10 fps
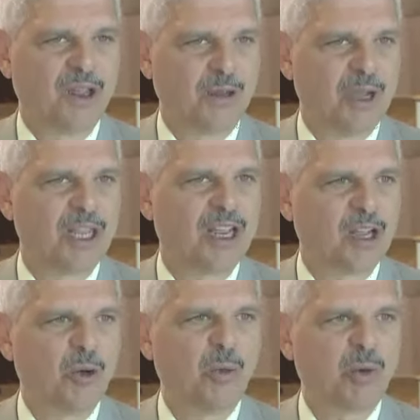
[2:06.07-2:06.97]
But
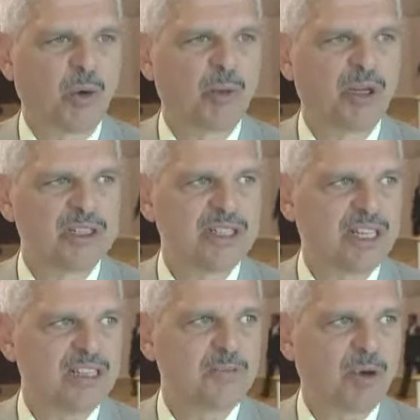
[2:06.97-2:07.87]
uh, what we'll
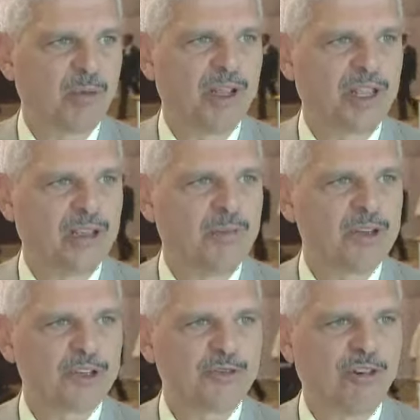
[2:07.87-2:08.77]
see is probably a
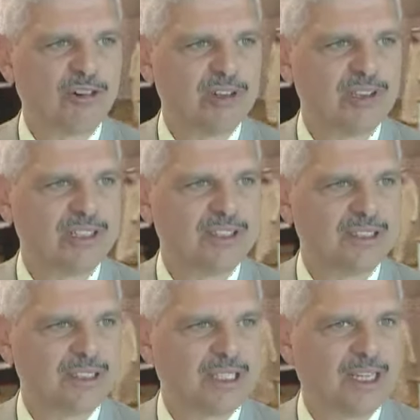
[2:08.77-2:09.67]
much stronger and,
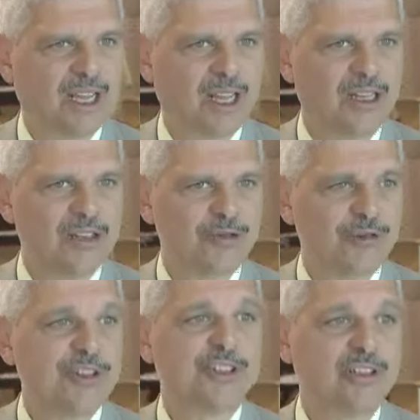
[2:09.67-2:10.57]
and
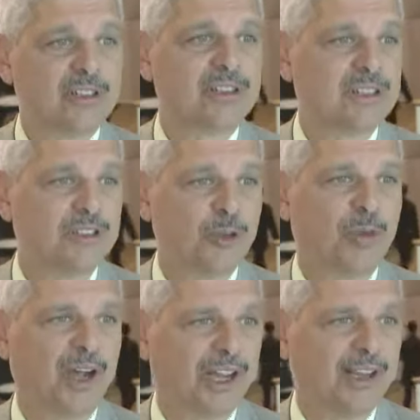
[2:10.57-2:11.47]
stringent
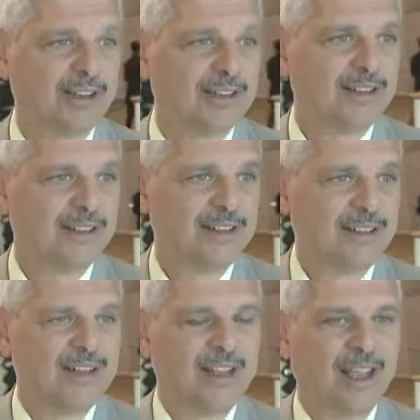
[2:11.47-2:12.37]
Dubai.
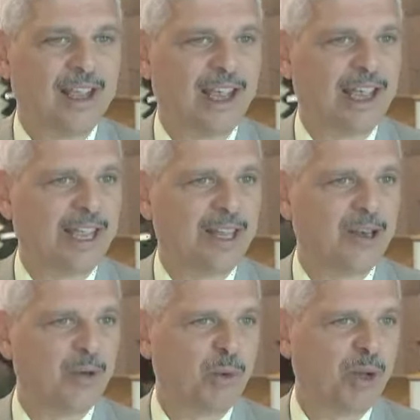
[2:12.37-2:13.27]

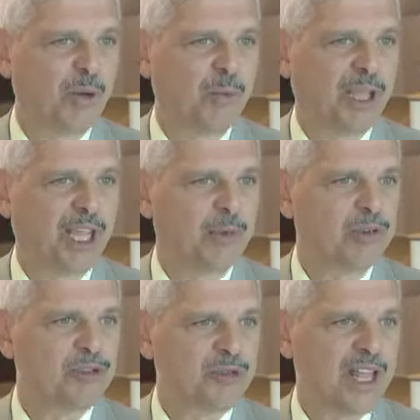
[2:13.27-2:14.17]
And we will be able
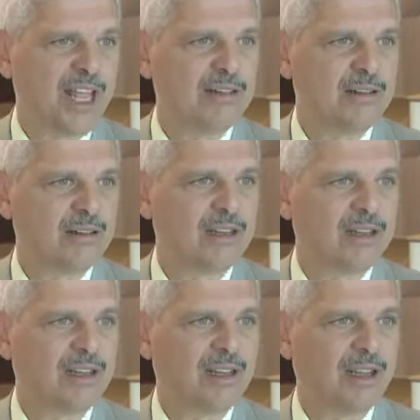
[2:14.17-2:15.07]
to then
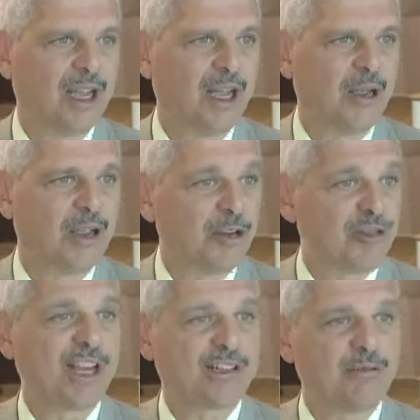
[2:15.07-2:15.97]
uh,
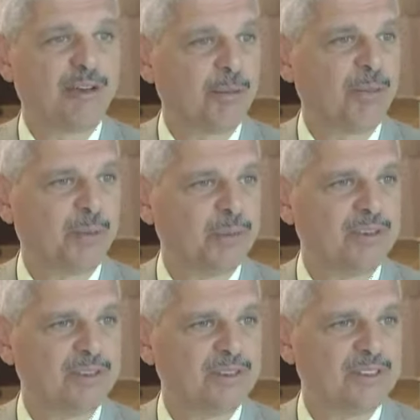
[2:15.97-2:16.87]
attract the right
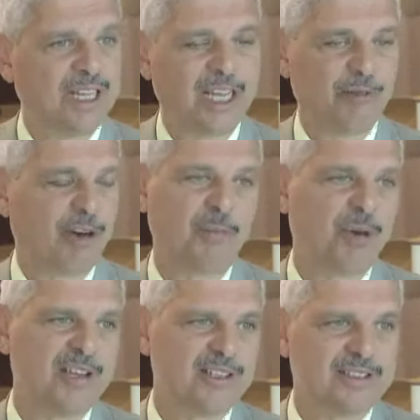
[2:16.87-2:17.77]
people at the right
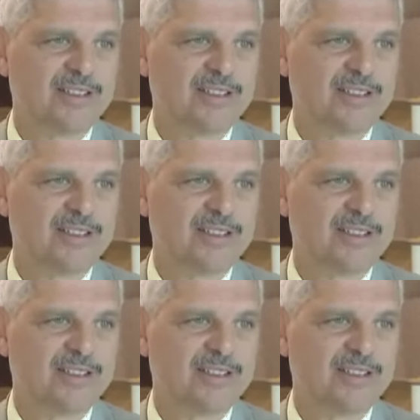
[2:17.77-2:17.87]
prices.